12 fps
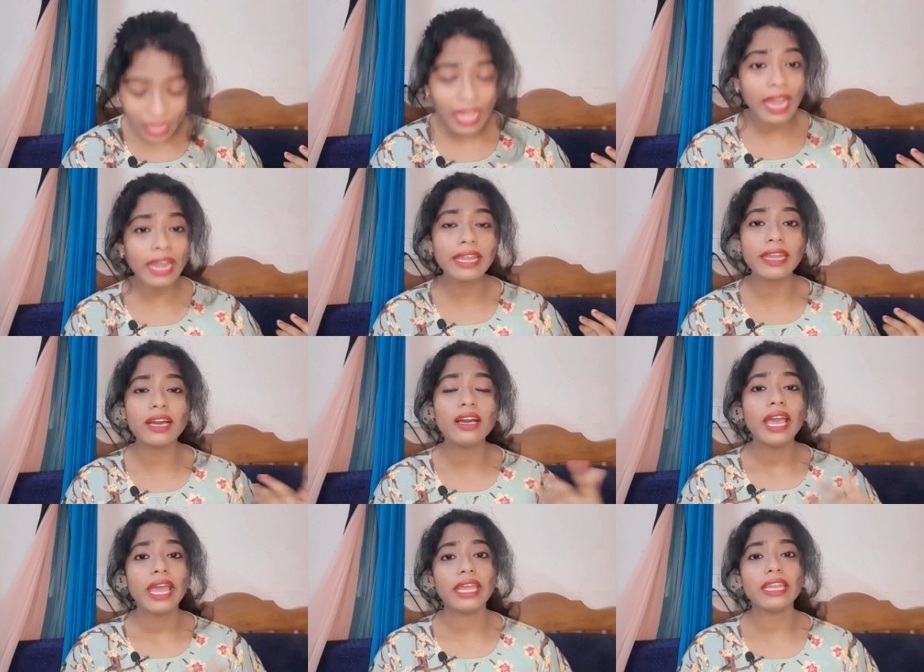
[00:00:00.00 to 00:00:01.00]
And
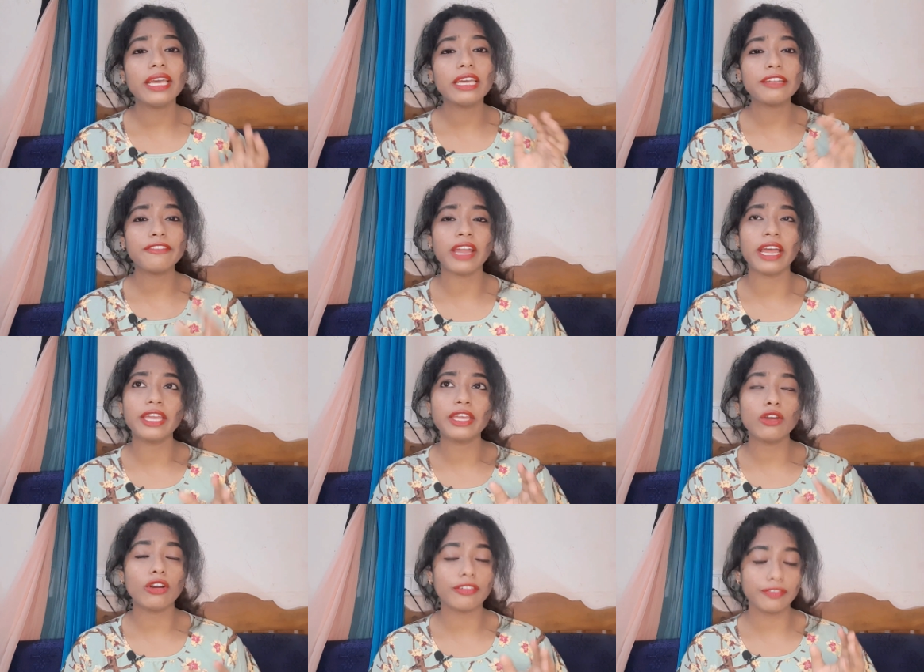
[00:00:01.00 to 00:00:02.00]
NIRF
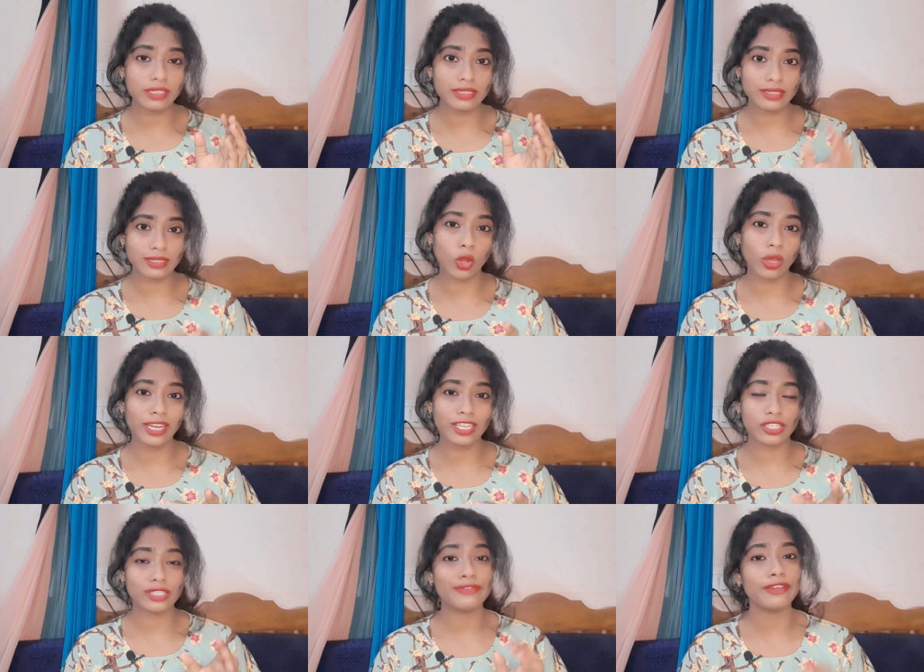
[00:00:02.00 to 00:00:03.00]
ranking of this
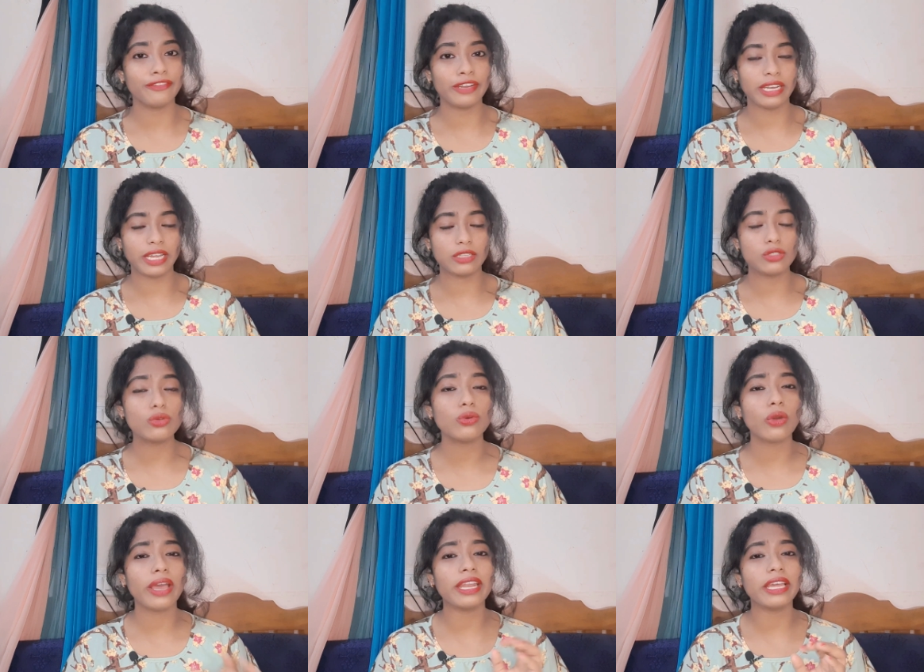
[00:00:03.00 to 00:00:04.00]
college is 59.
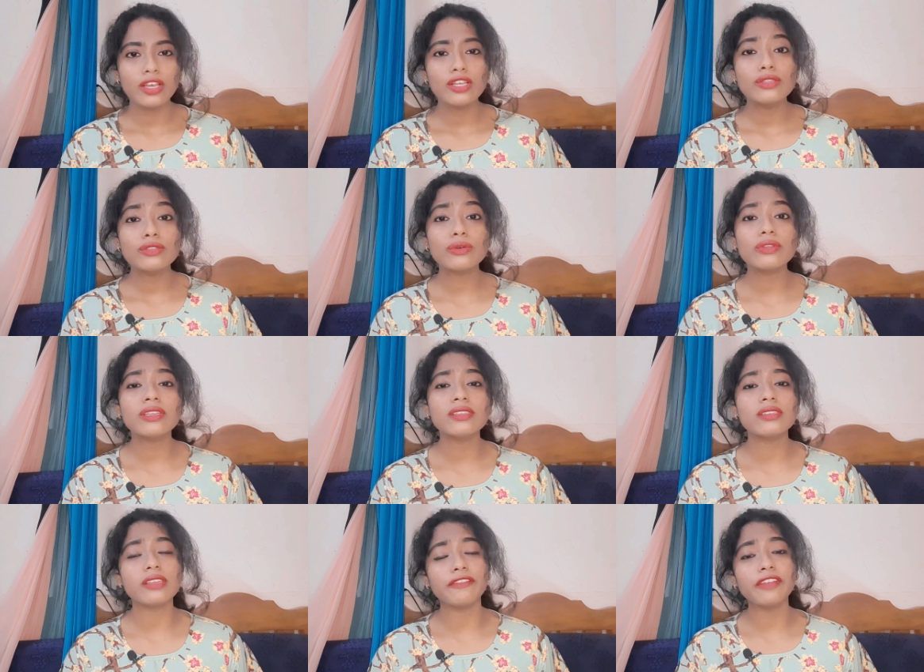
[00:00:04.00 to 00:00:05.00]
So So
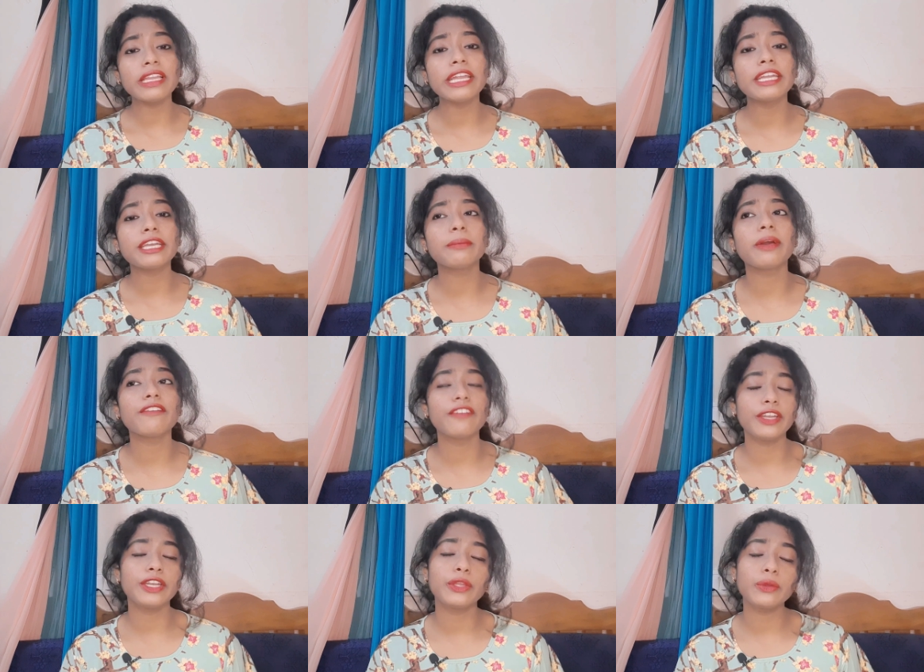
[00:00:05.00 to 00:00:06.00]
this is affiliated by
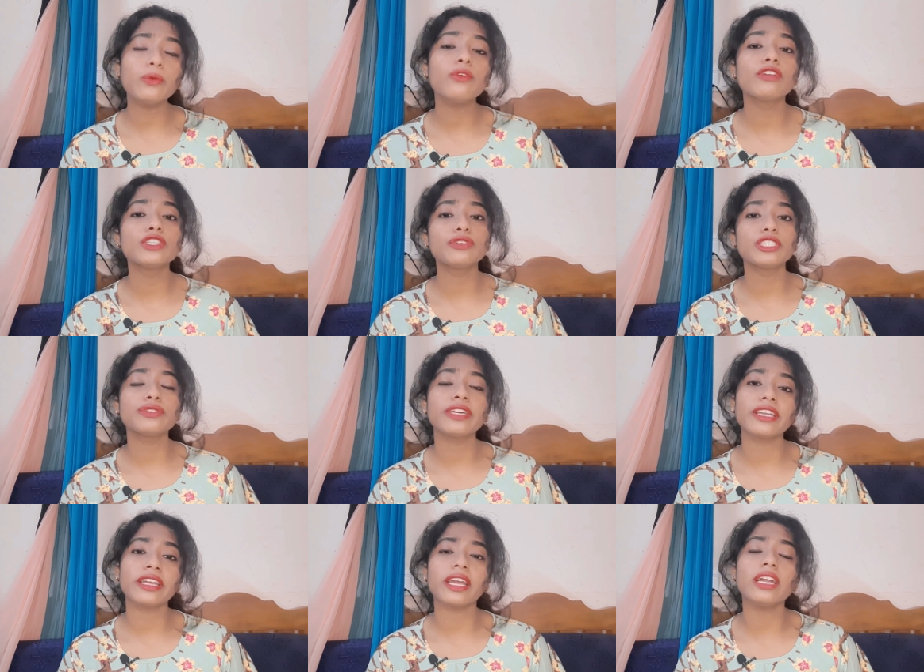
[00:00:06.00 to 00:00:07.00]
VTU,
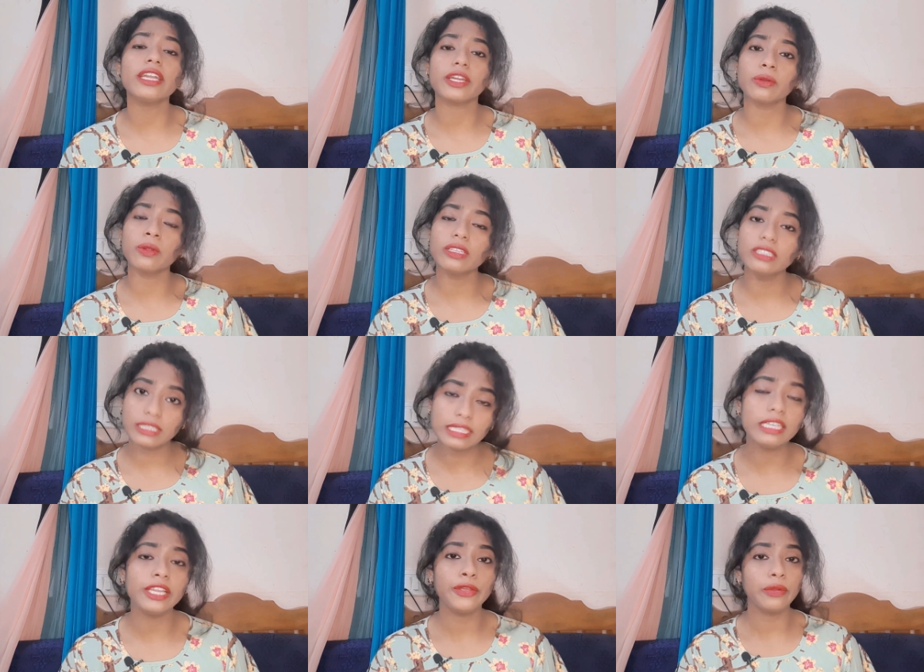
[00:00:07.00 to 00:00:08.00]
Vishveshwaraya
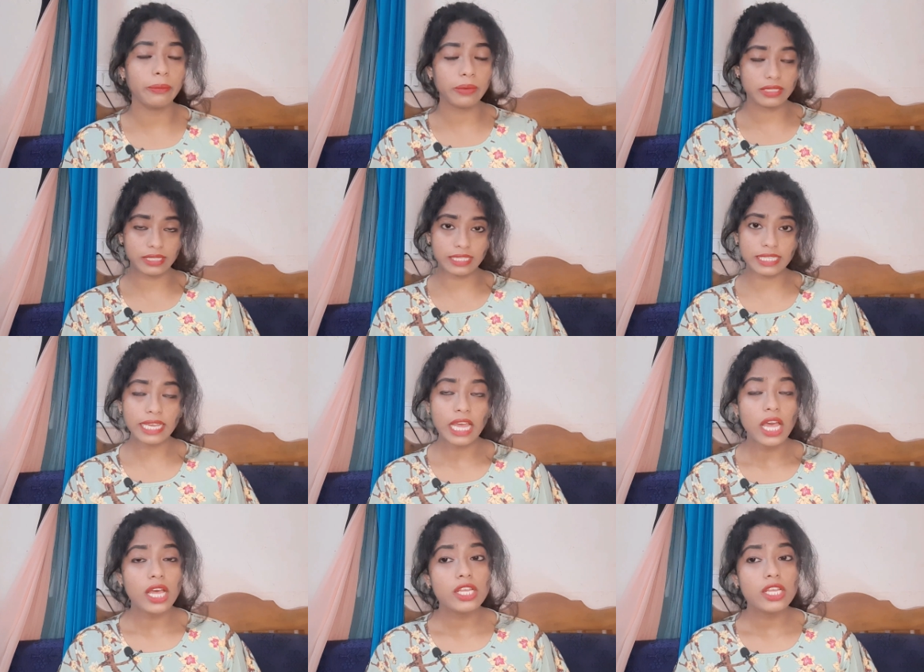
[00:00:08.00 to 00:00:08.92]
Technological University.